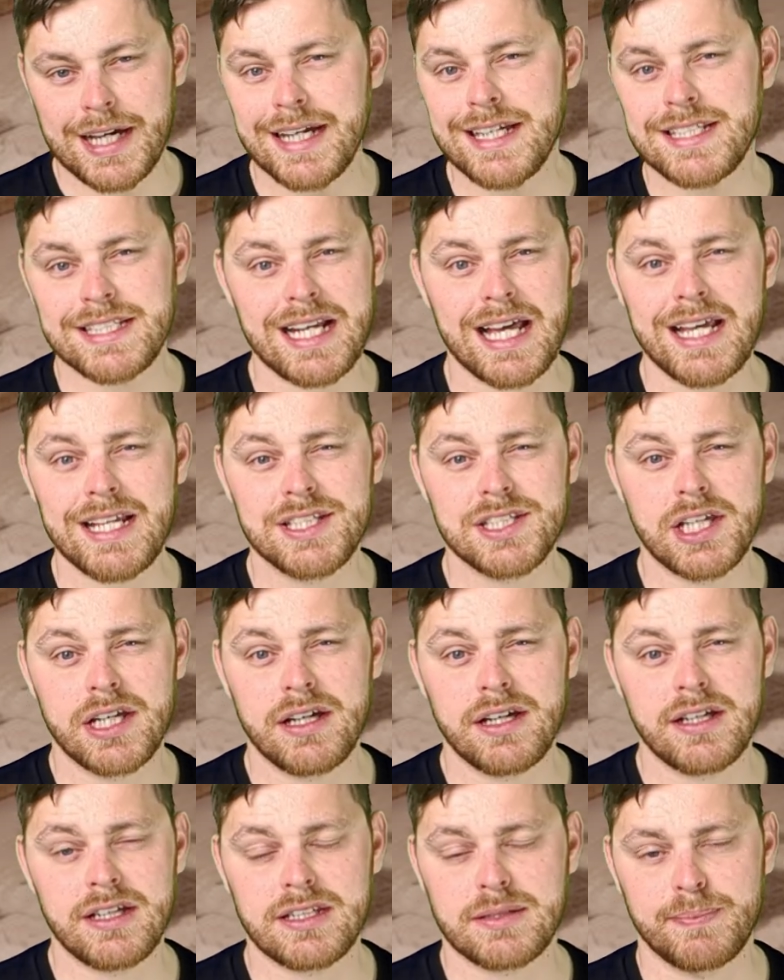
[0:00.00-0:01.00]
Days
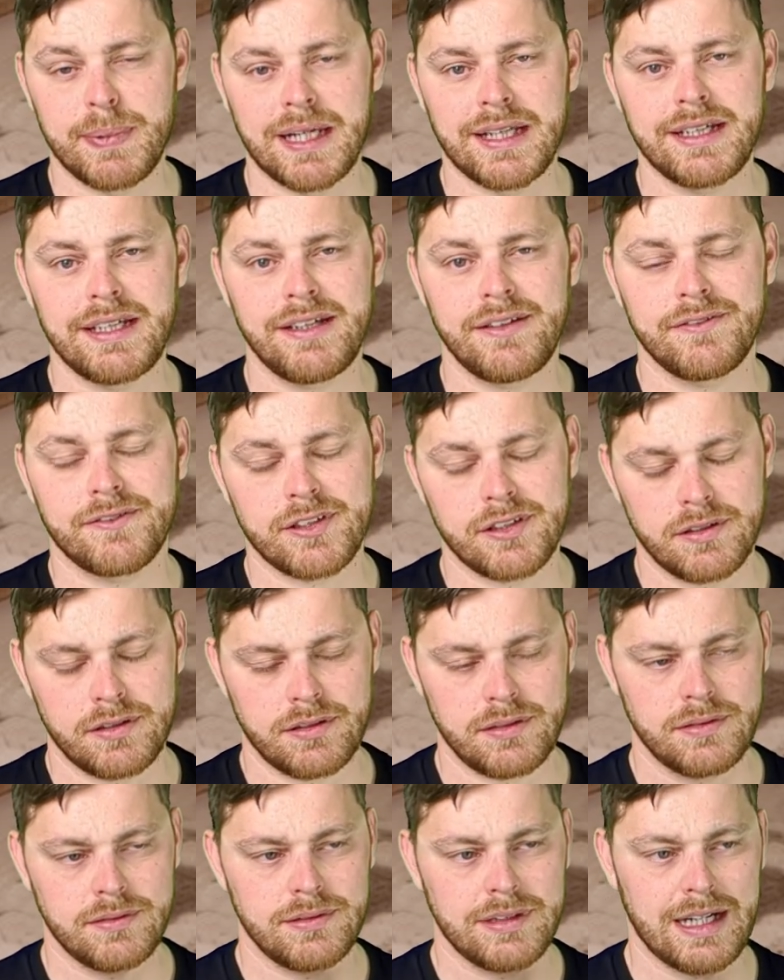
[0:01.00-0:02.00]
later, it's believed
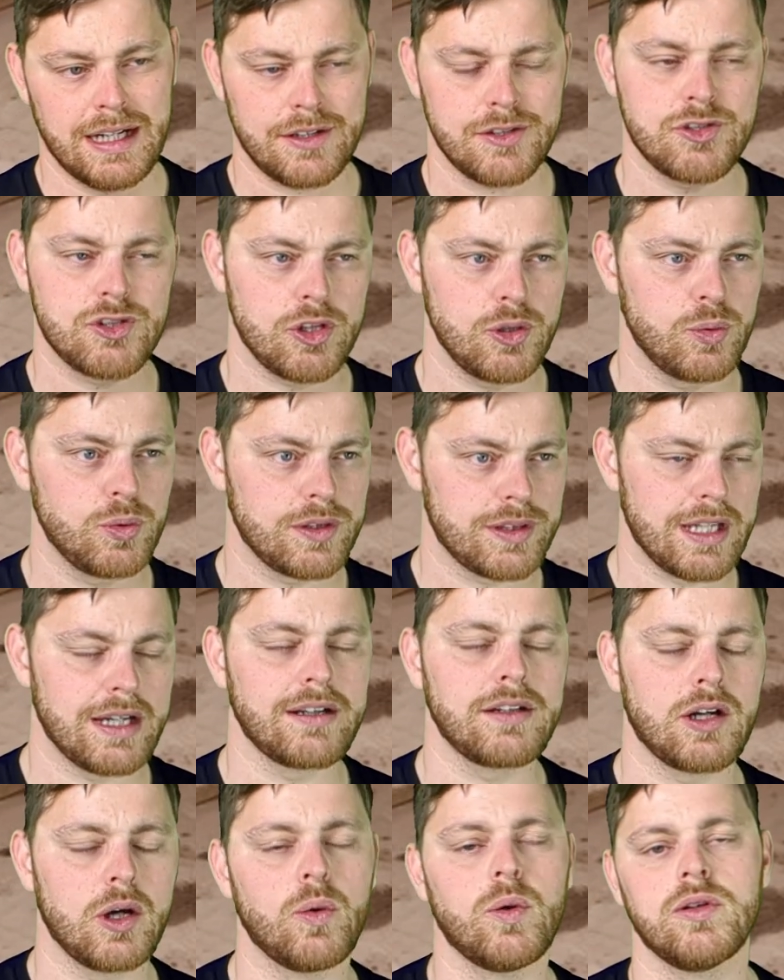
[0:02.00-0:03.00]
Andrew would
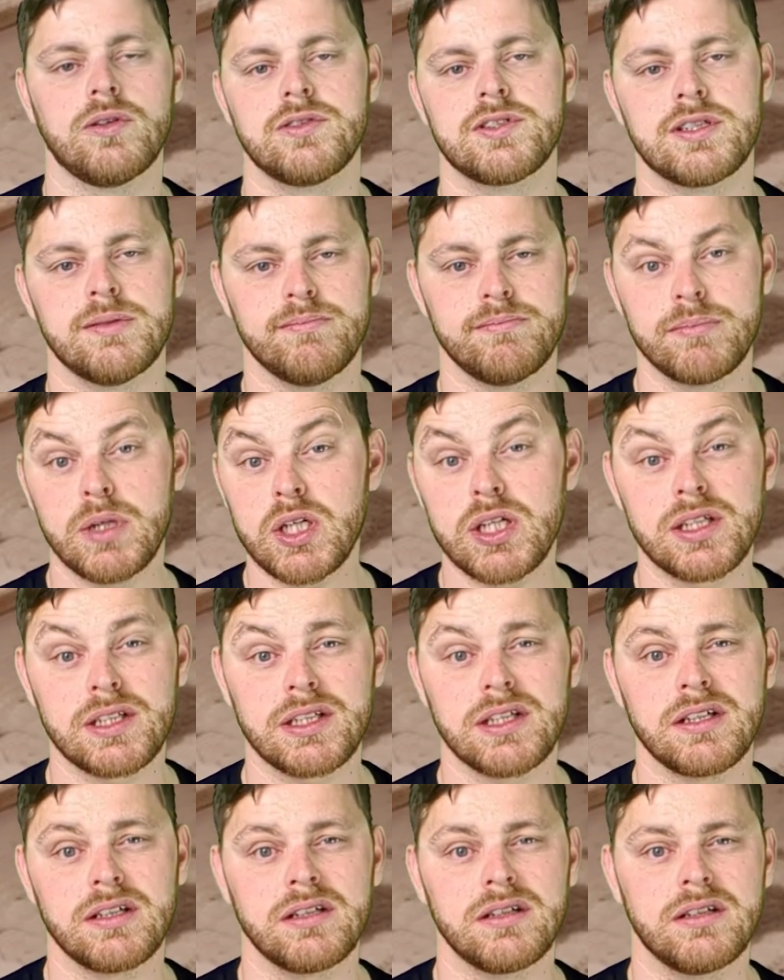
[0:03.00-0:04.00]
then go on to
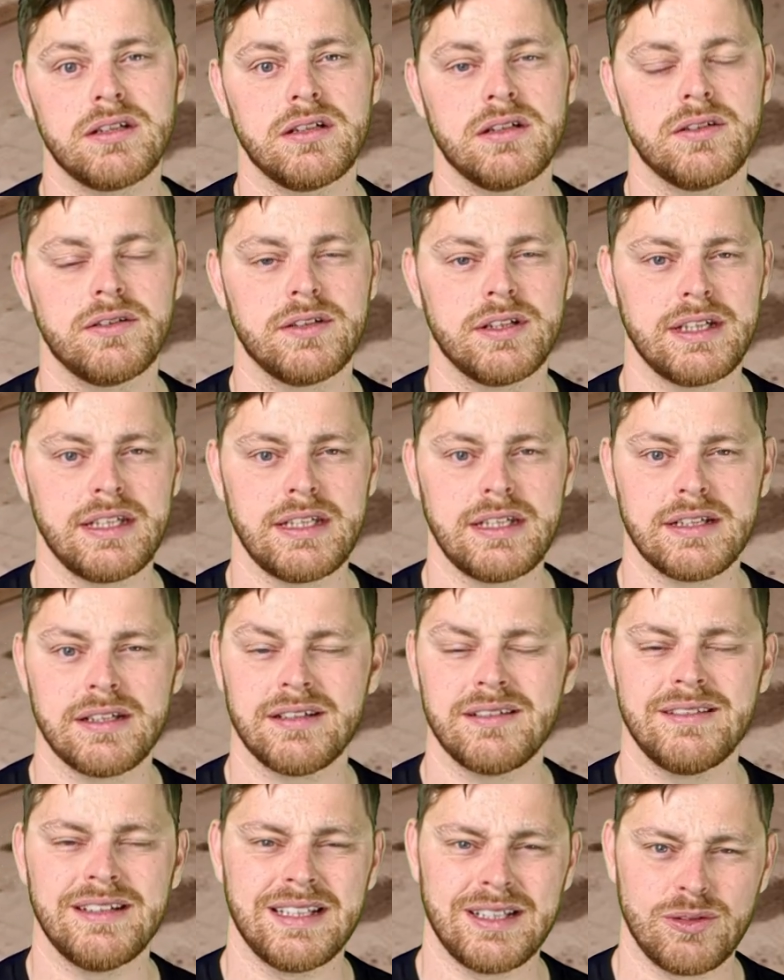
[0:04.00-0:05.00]
murder the
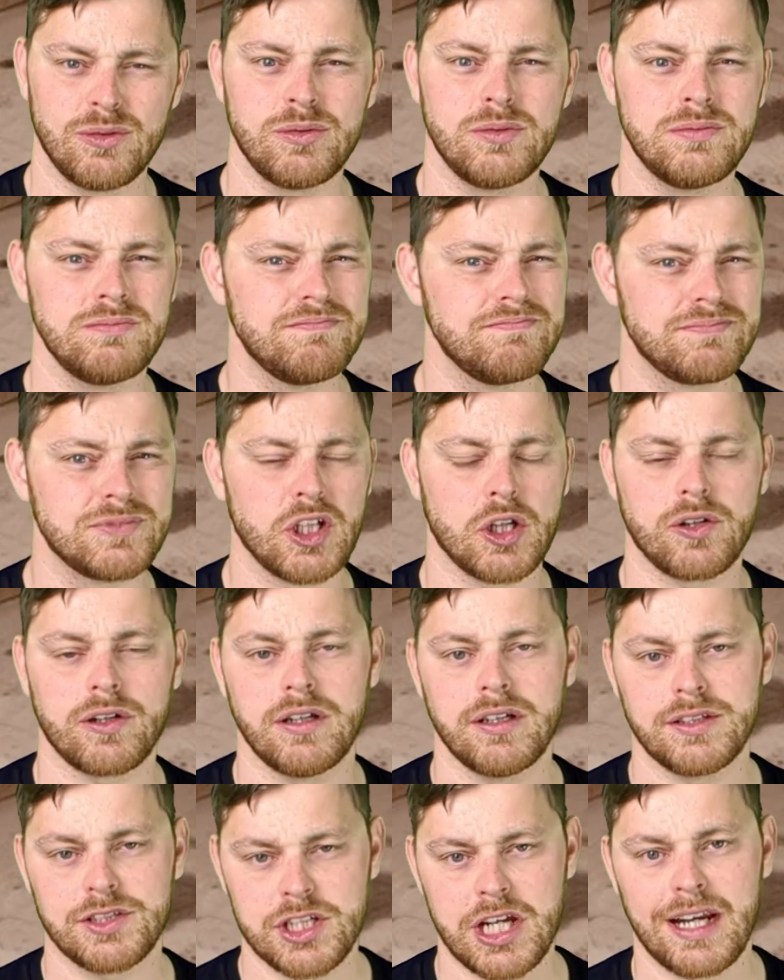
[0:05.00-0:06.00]
little
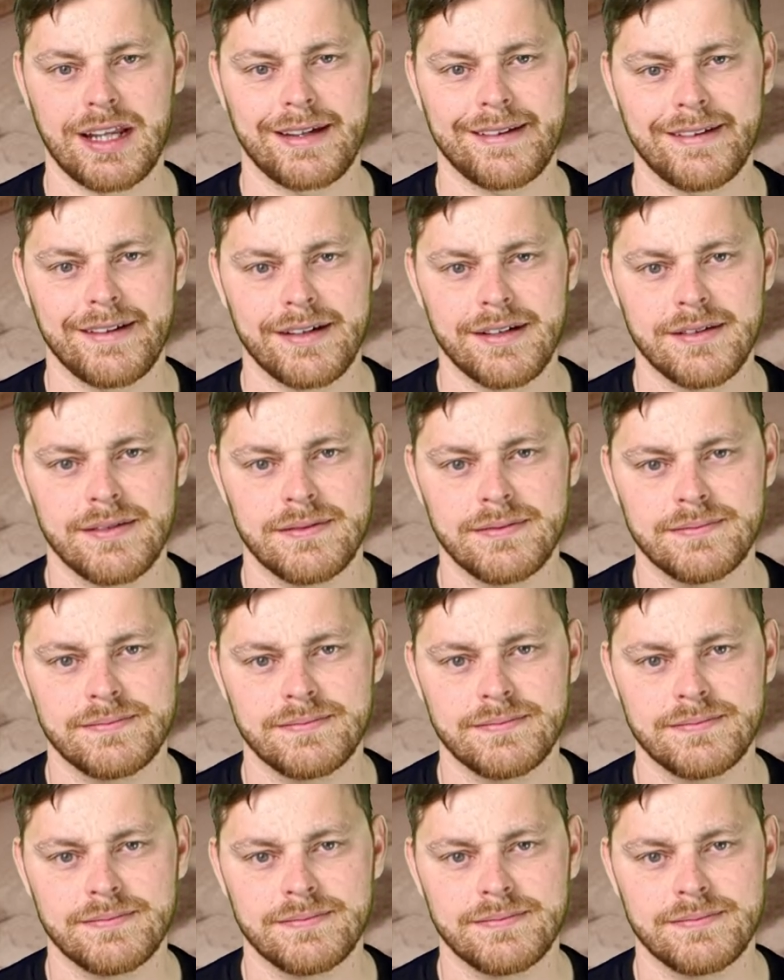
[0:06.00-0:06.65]
toddler Jellica.